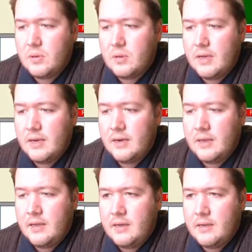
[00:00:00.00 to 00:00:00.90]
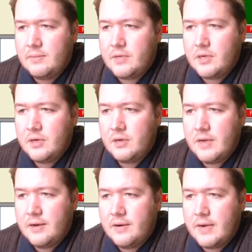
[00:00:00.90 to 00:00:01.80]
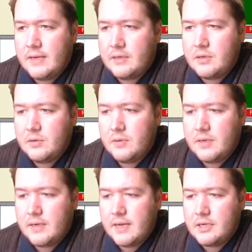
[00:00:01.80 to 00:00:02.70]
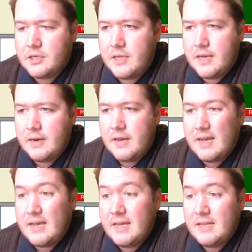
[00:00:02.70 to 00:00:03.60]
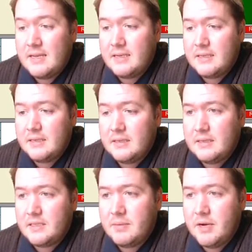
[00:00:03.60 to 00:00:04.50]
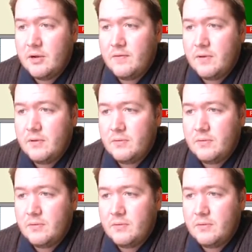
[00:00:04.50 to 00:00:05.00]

And another heart. So now I get to uh, cash that and spade over.